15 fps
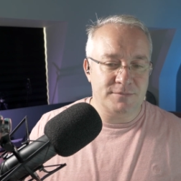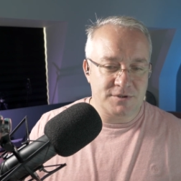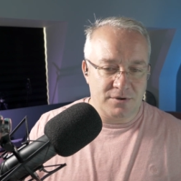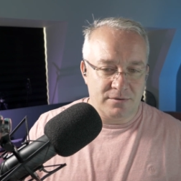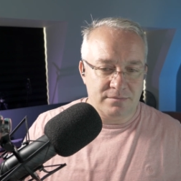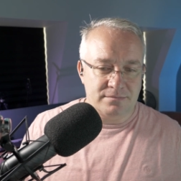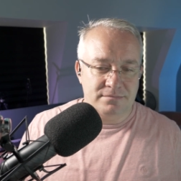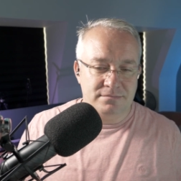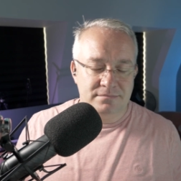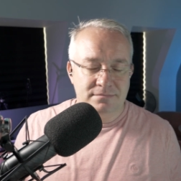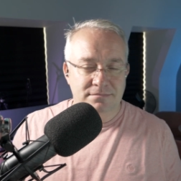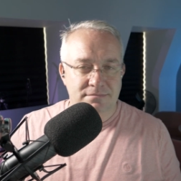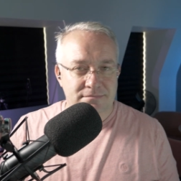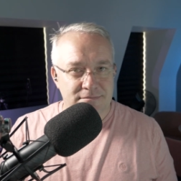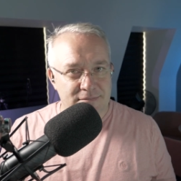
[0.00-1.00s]
So
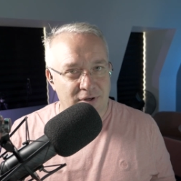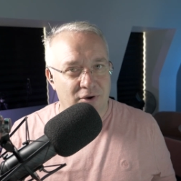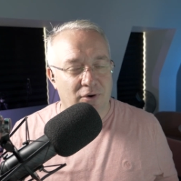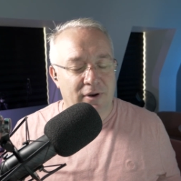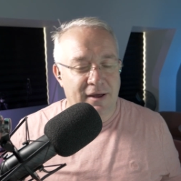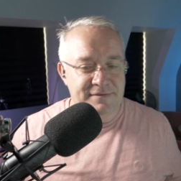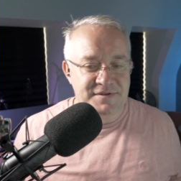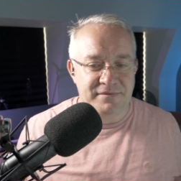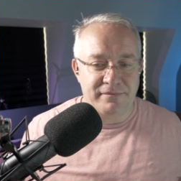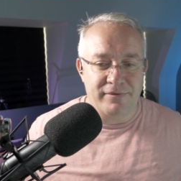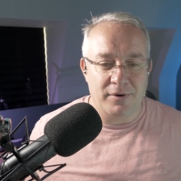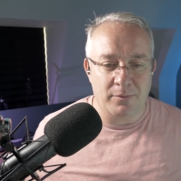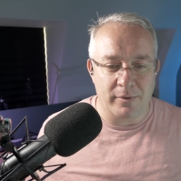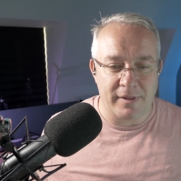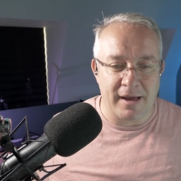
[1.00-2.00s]
go and have some
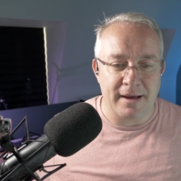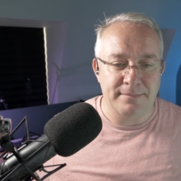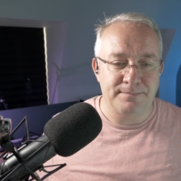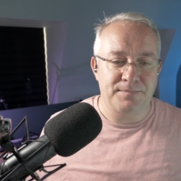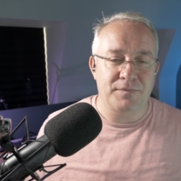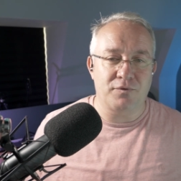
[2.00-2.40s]
fun with that.